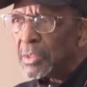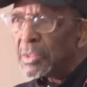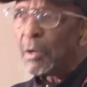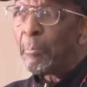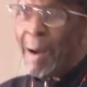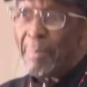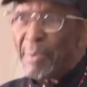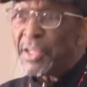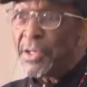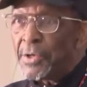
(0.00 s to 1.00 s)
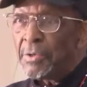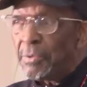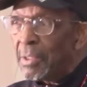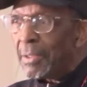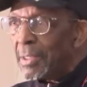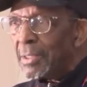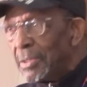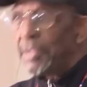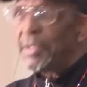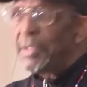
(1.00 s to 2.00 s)
So Barbecue,
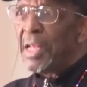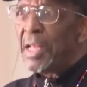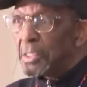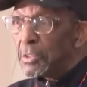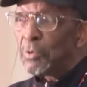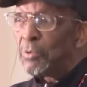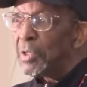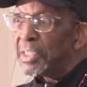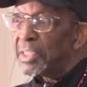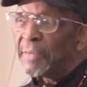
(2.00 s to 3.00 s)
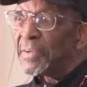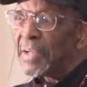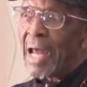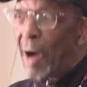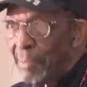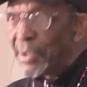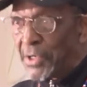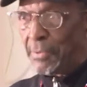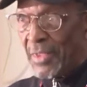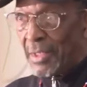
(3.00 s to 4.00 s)
you need to do a different kind of barbecue.
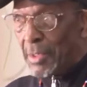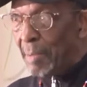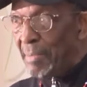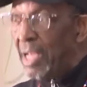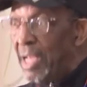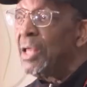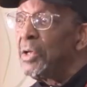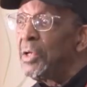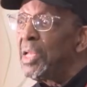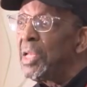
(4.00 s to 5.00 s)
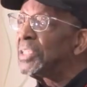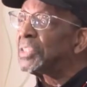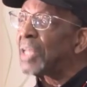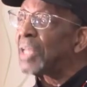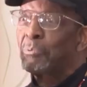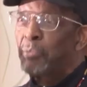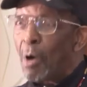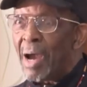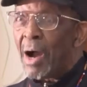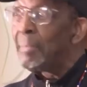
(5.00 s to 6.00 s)
You know what I mean? You need to stop quoting
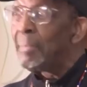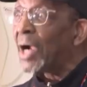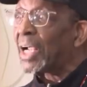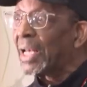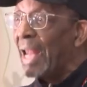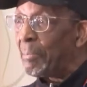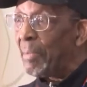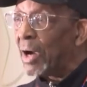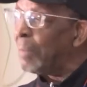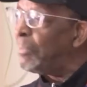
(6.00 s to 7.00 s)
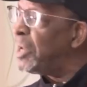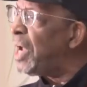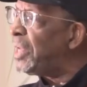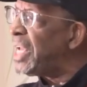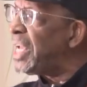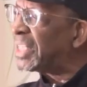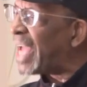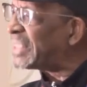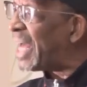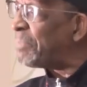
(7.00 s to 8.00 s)
Malcolm and act like Malcolm. And we need to
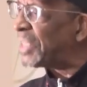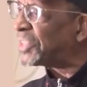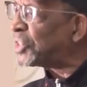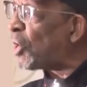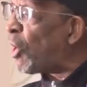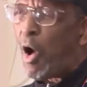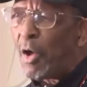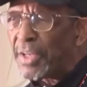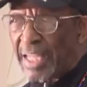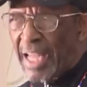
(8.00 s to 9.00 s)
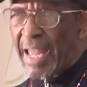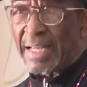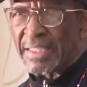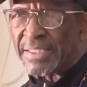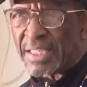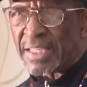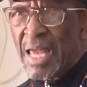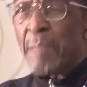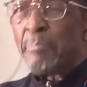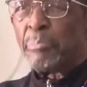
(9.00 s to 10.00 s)
take that message to all the gangs
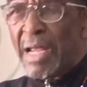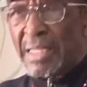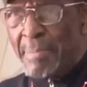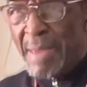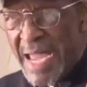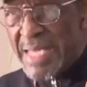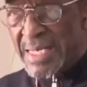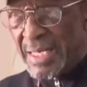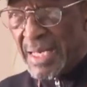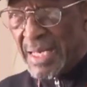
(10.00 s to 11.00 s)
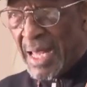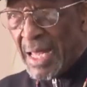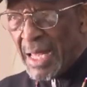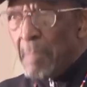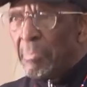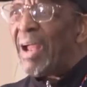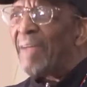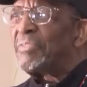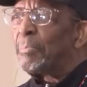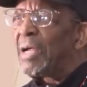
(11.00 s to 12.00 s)
and bring them in. But we
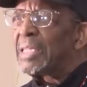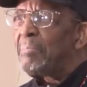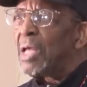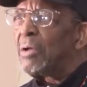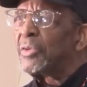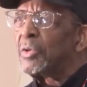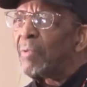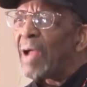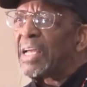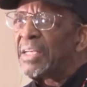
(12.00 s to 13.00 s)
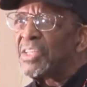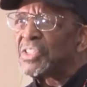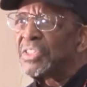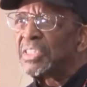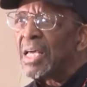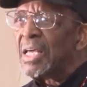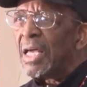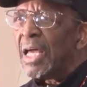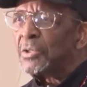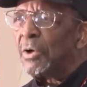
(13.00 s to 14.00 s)
have to bring them in on the right conditions
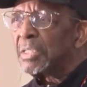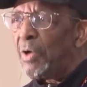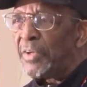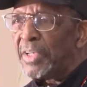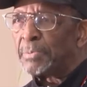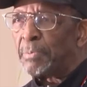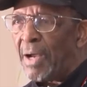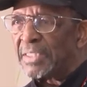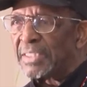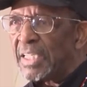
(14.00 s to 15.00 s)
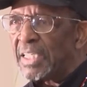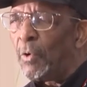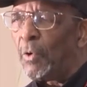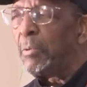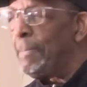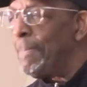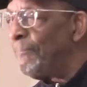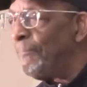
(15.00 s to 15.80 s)
in terms of moving this process forward.